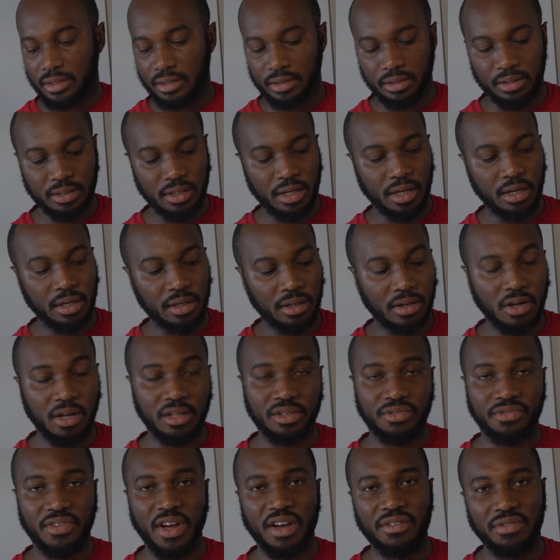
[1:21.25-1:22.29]
this it
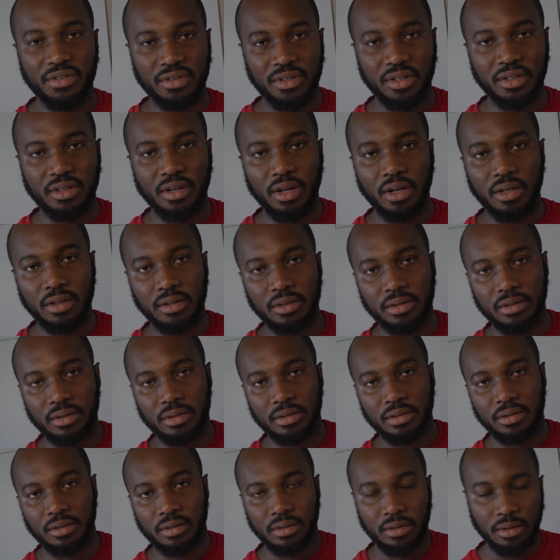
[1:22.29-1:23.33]
costs $500
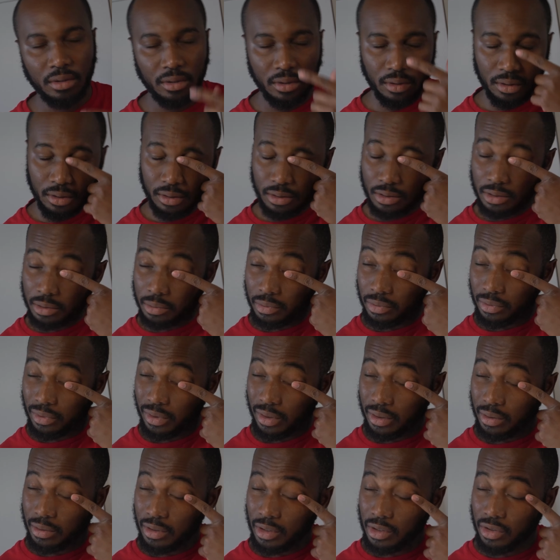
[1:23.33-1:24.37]
to
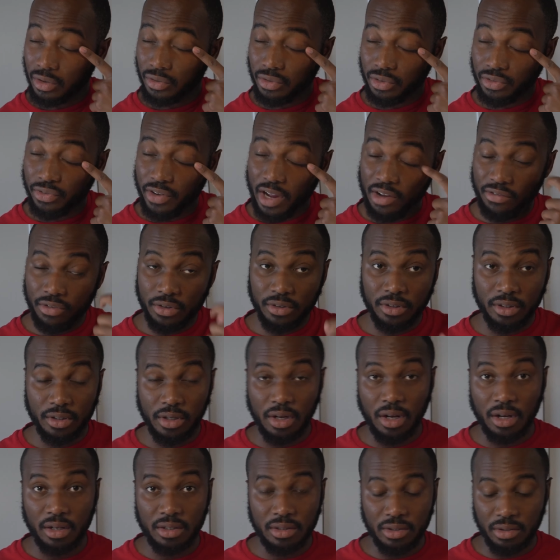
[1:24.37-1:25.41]
a little over
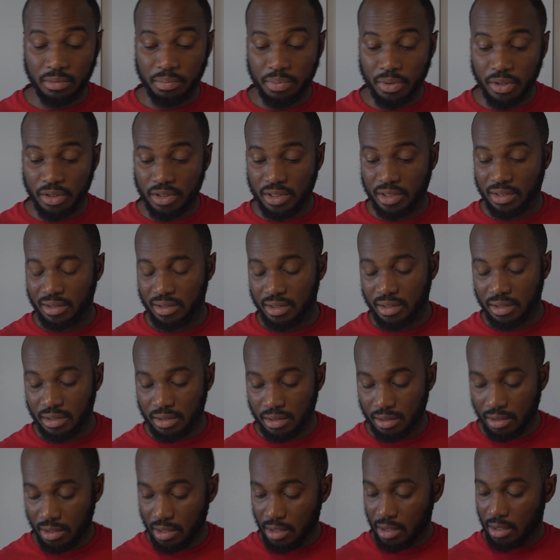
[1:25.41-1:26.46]
$500 to purchase
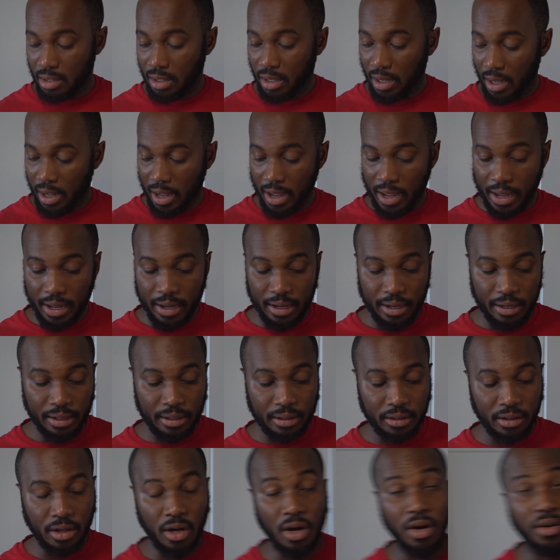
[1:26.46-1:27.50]
this,
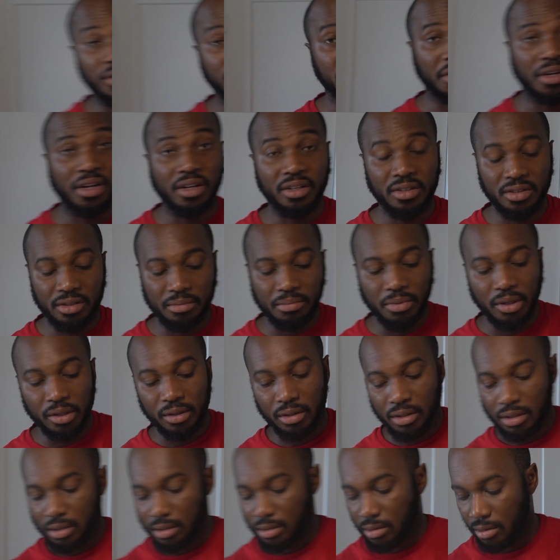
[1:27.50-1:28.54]
and $100 a
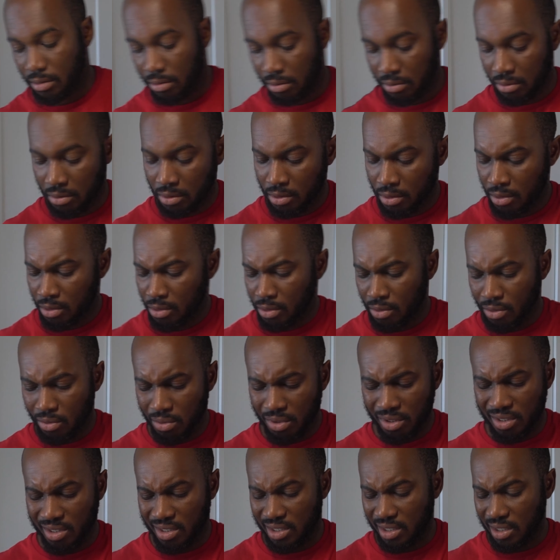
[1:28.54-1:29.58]
month,
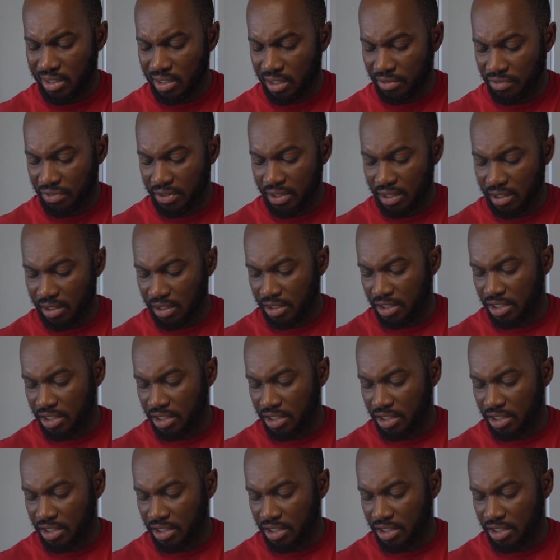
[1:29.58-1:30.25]
which is significantly